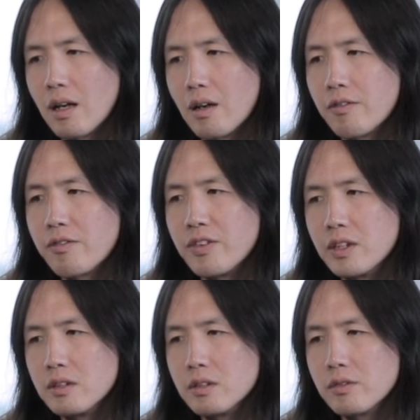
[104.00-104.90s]

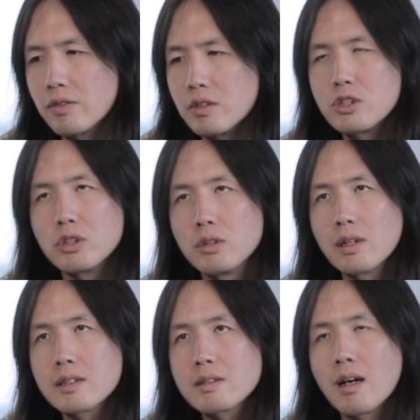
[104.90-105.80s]
feel for a shoe
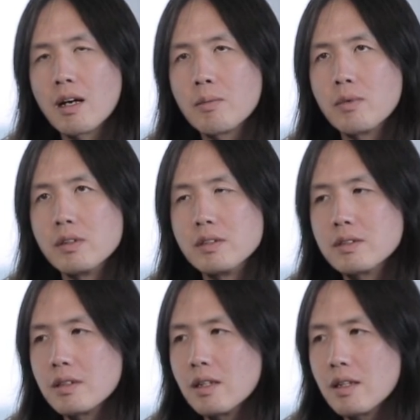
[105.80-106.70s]
at the time
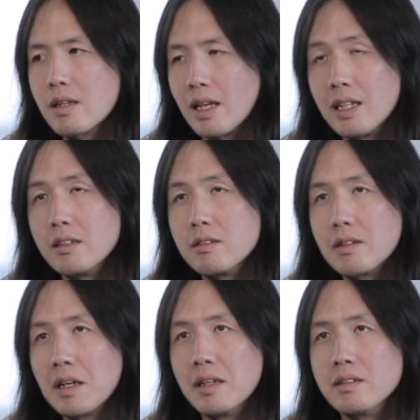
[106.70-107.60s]
was the 8,
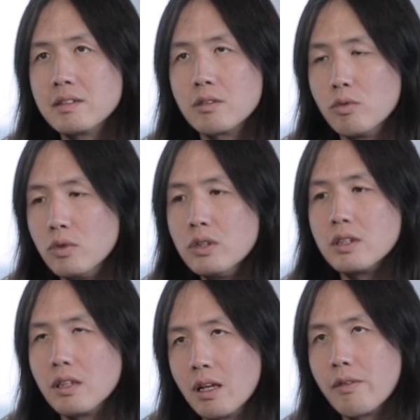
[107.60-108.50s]
and he
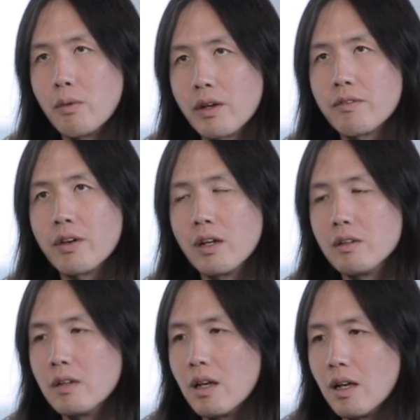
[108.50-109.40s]
really loved the way it
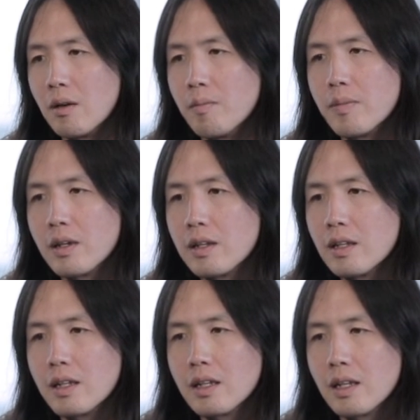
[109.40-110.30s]
felt.
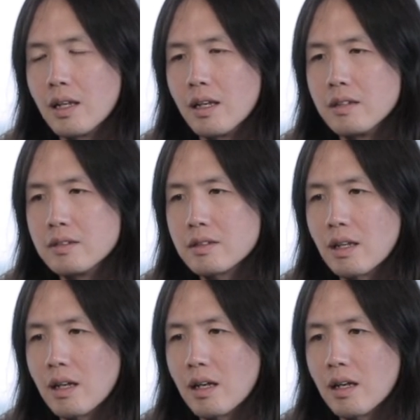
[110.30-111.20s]

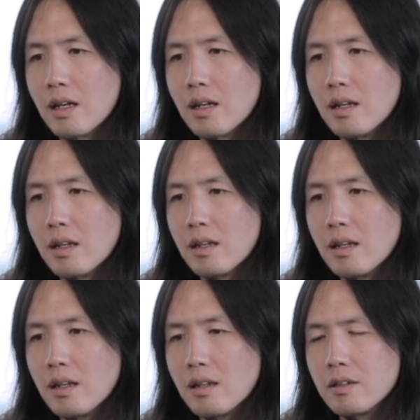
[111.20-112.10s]

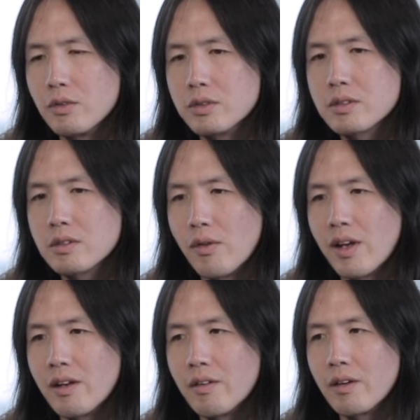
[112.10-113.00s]
It was, so
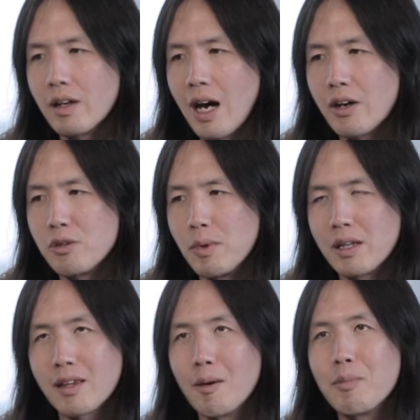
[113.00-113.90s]
then how do you
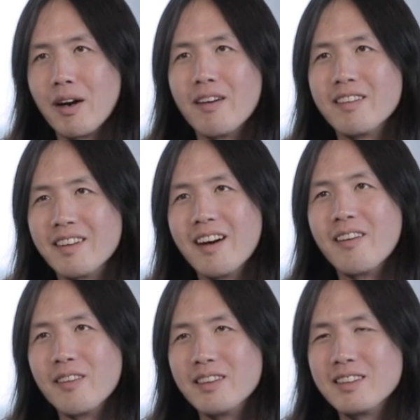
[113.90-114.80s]
make that better,
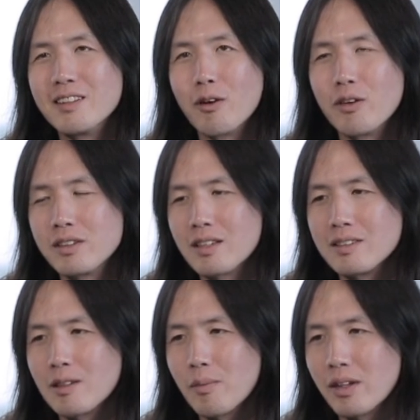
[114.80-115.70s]
when he already said
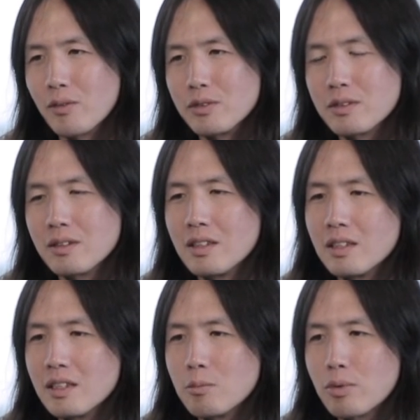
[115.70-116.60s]
something was
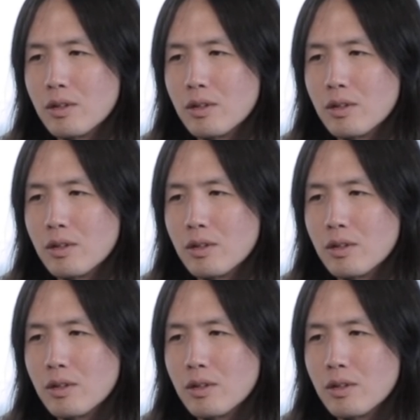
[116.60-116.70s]
pretty